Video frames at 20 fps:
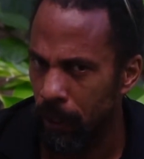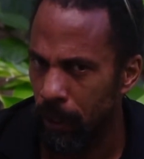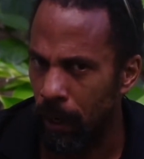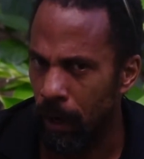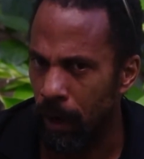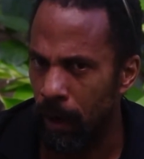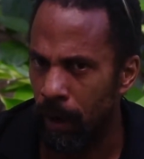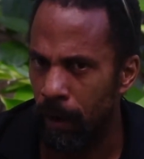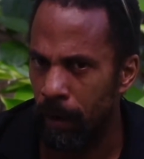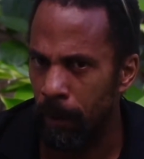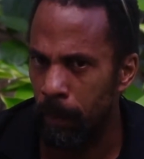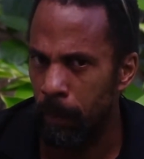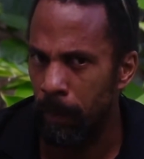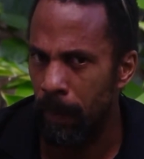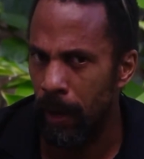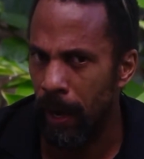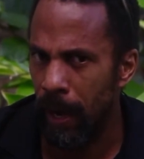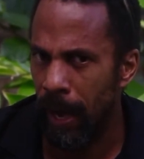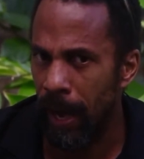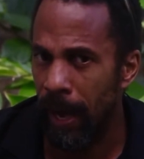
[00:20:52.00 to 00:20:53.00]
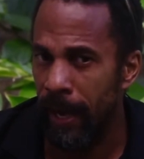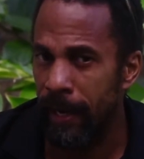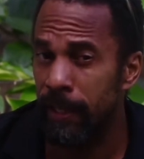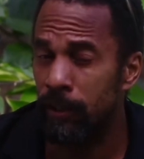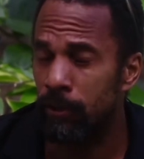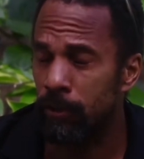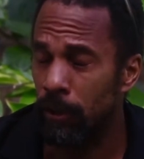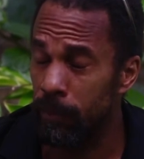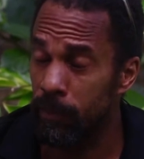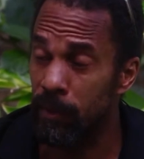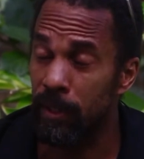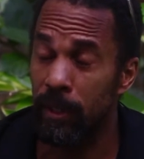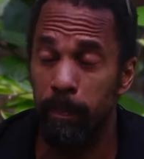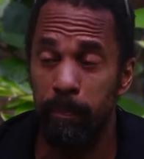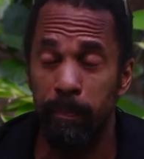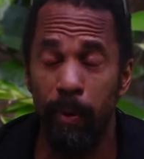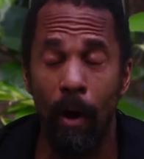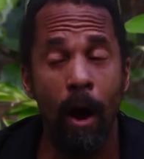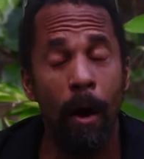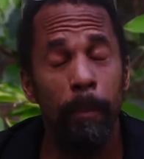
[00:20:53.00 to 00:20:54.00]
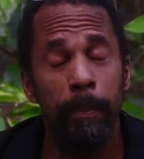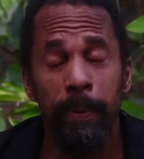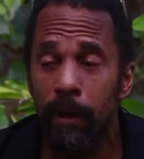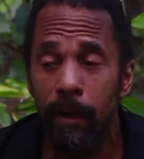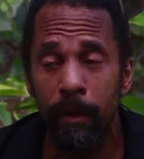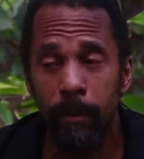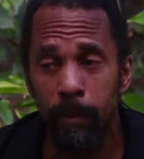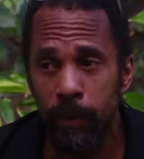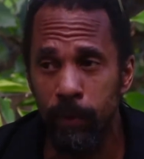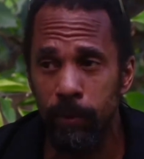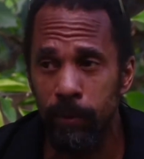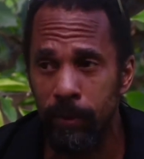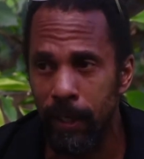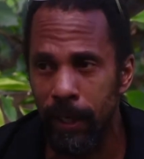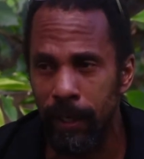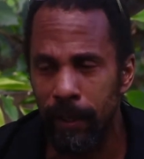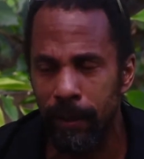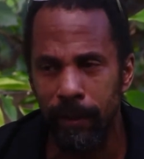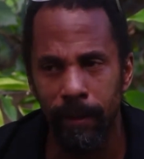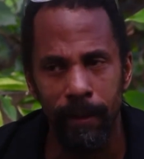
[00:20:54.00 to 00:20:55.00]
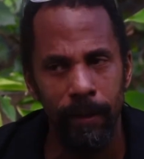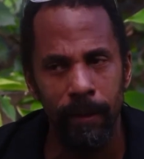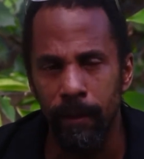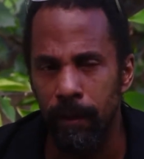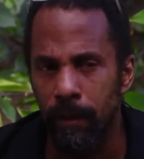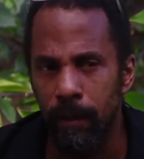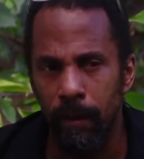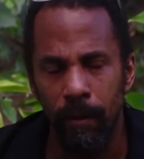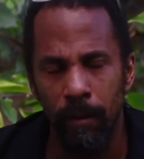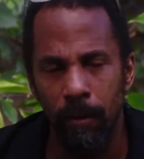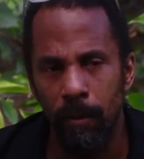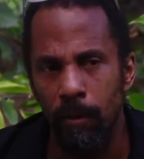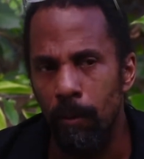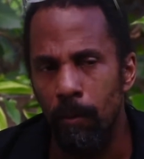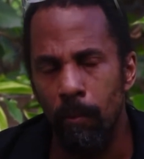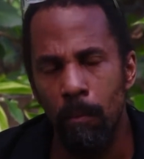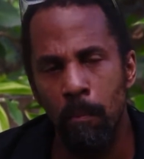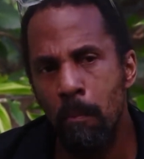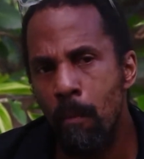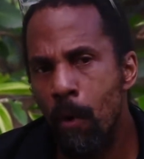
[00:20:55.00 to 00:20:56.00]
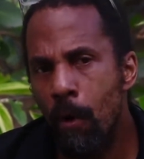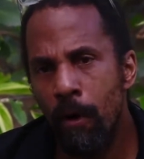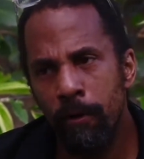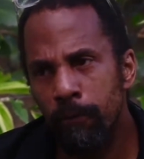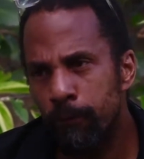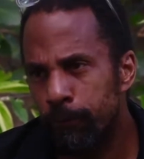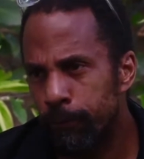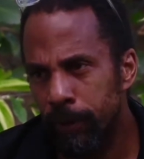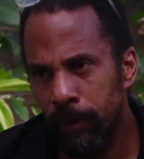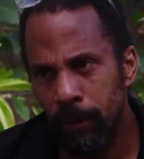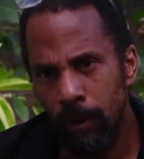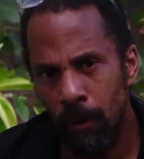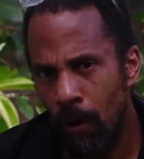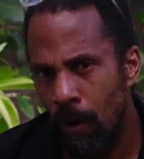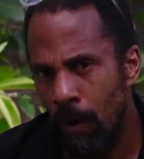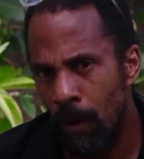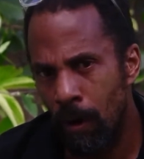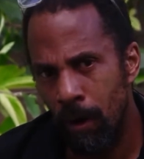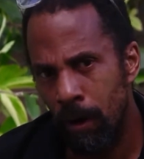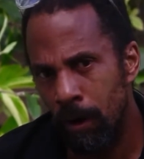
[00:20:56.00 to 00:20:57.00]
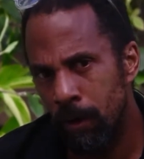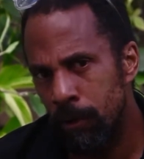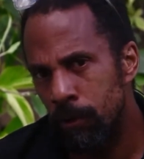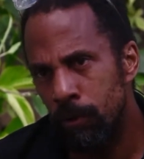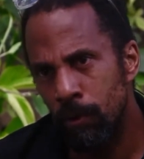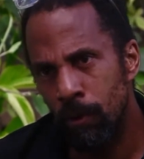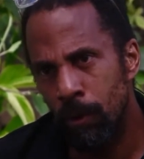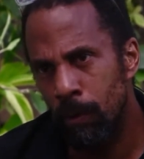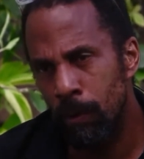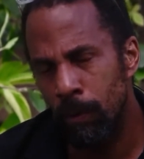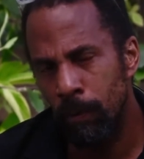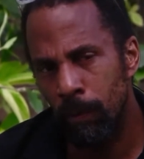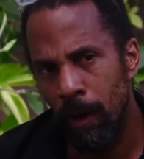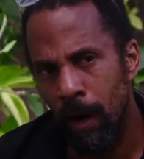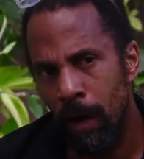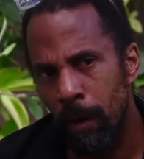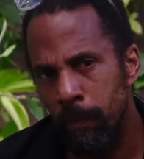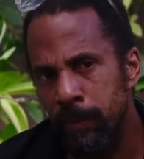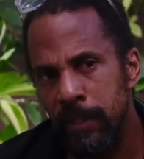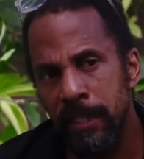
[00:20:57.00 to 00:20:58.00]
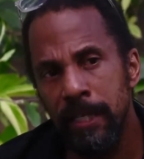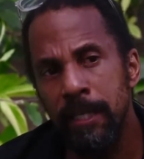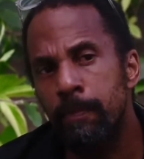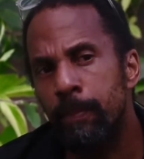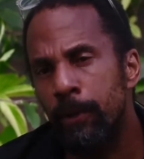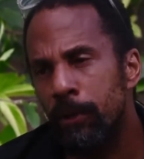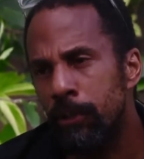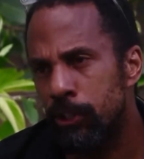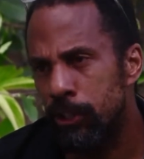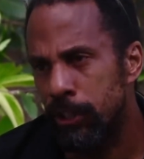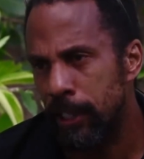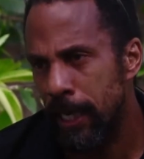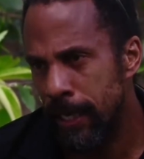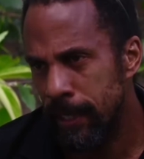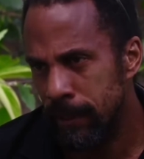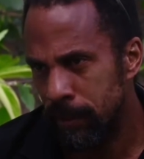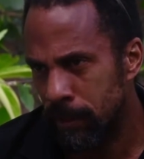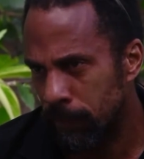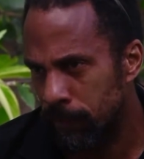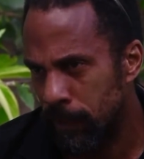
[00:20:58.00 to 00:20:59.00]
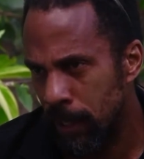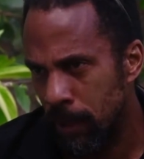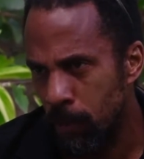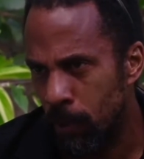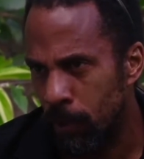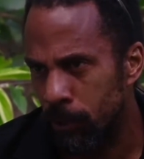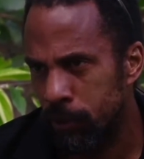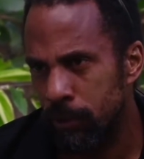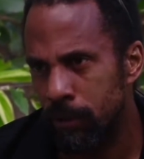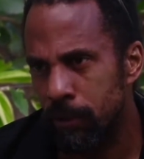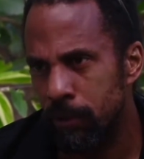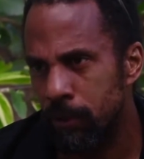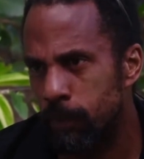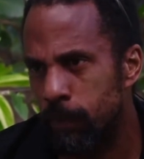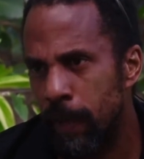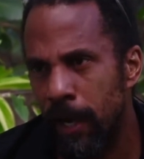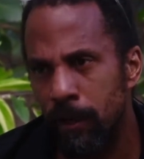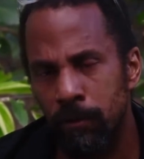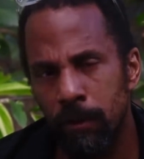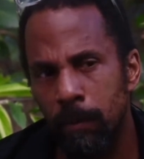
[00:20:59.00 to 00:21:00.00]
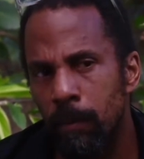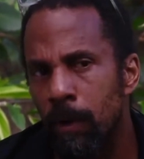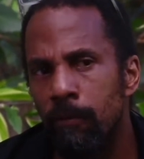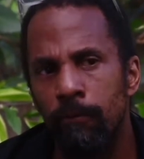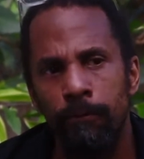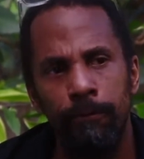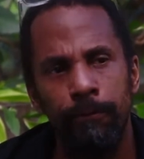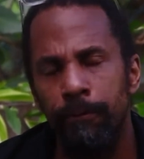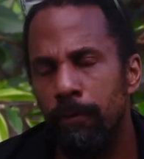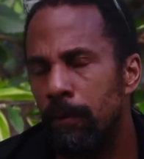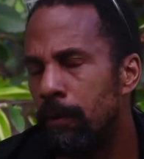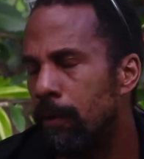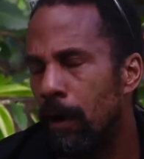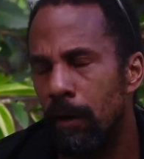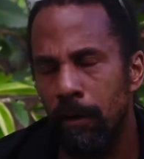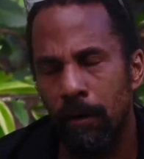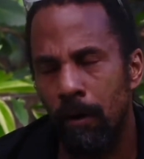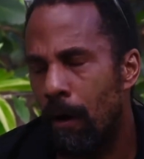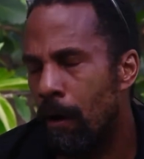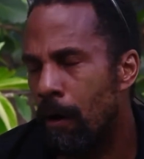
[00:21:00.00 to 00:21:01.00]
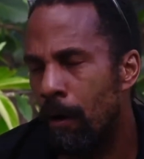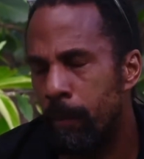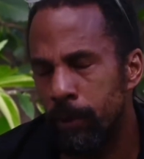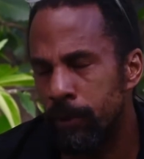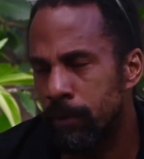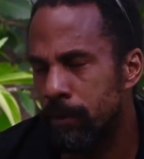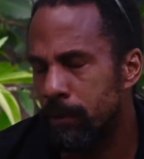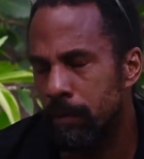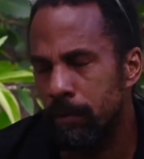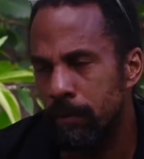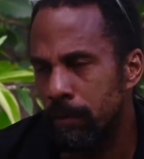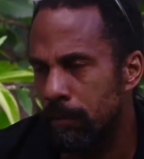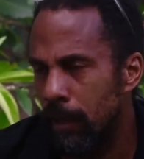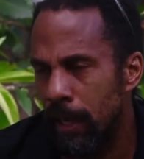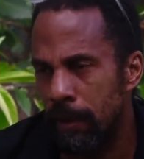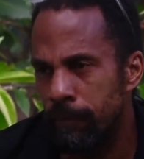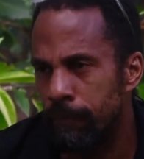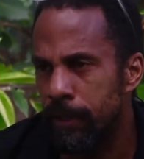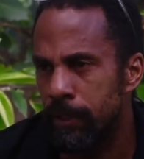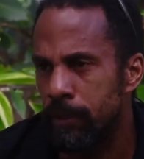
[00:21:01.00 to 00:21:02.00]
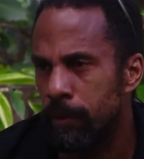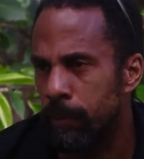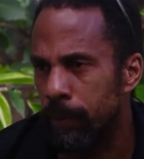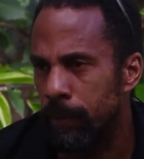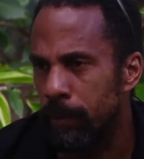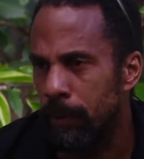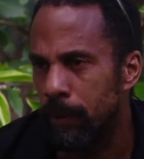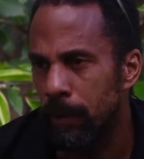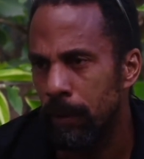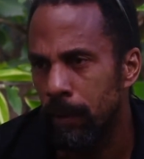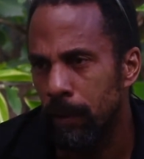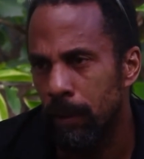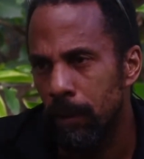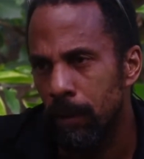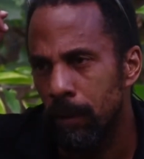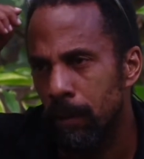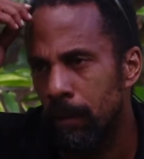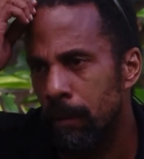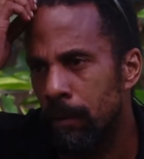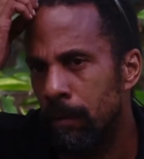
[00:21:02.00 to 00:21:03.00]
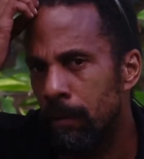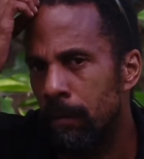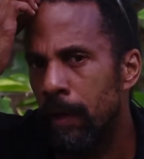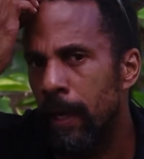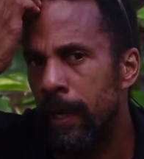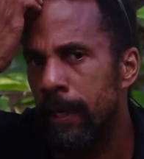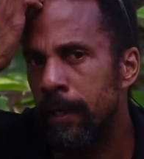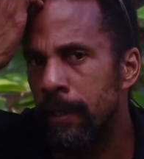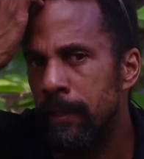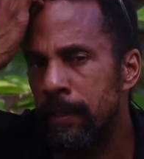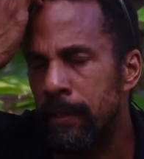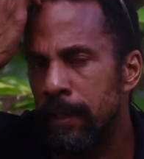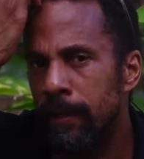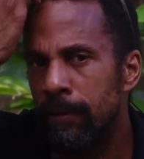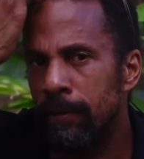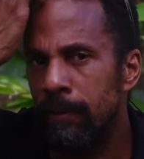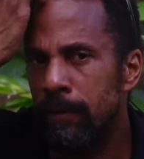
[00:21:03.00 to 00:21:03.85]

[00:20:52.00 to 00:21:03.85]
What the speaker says: And in terms of the popular music, mournful or, deeper shades of the emotional spectrum are almost invisible, right? Is that you